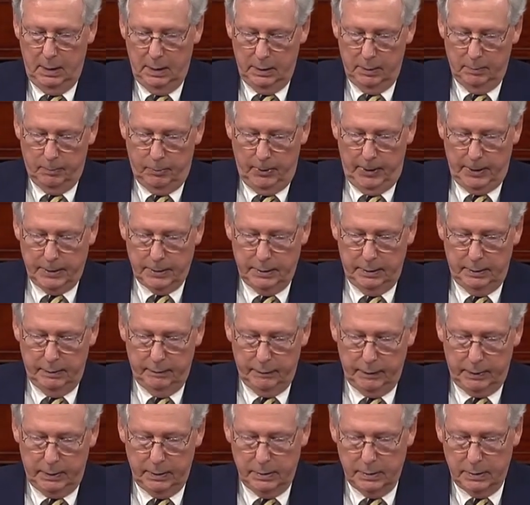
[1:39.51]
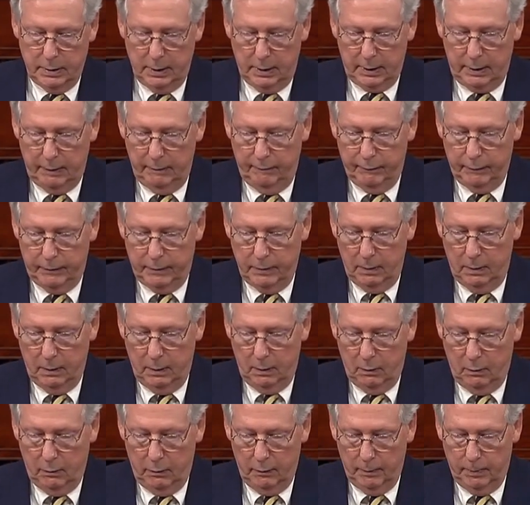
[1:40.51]
The president of the Kentucky Fraternal
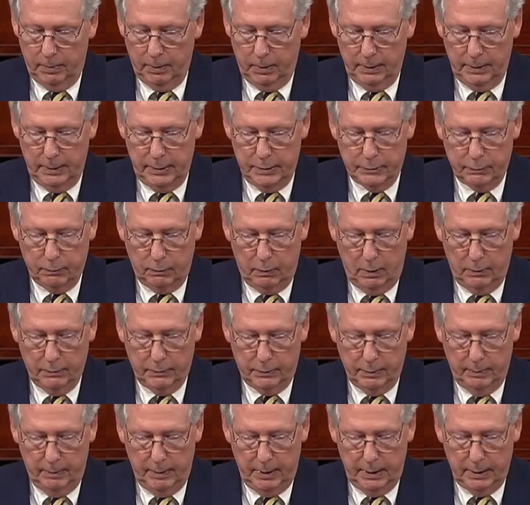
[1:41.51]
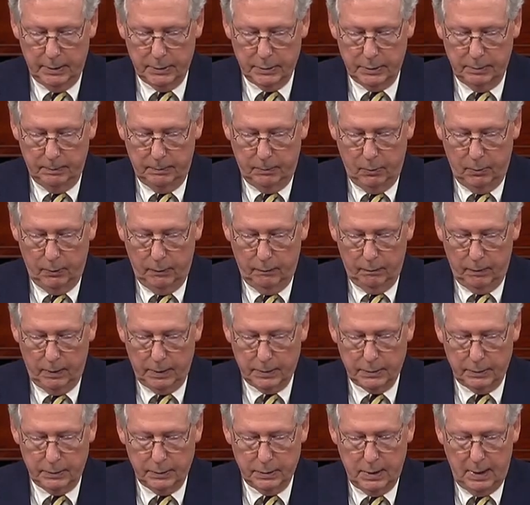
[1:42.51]
Order of Police wrote to me in support of
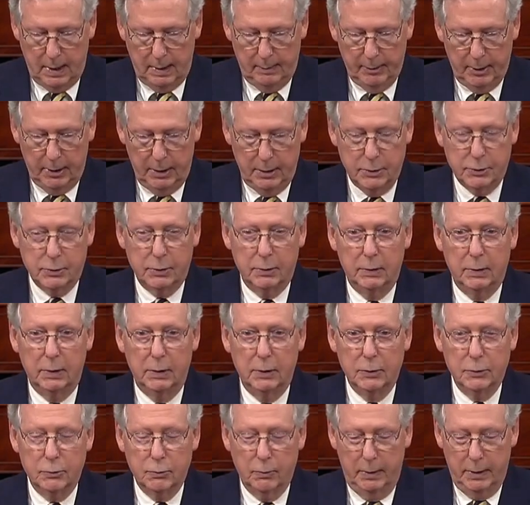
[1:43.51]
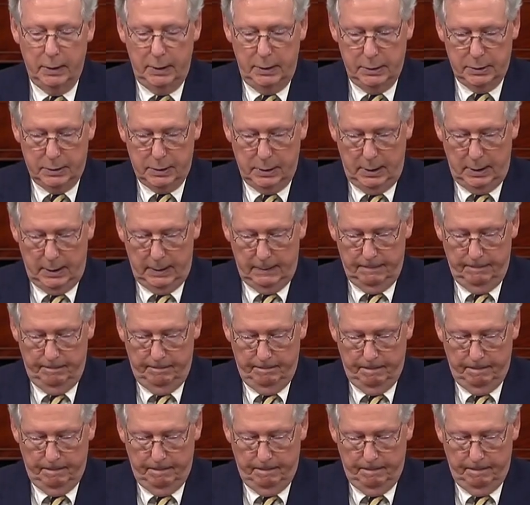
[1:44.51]
Russell's nomination. Here's what he said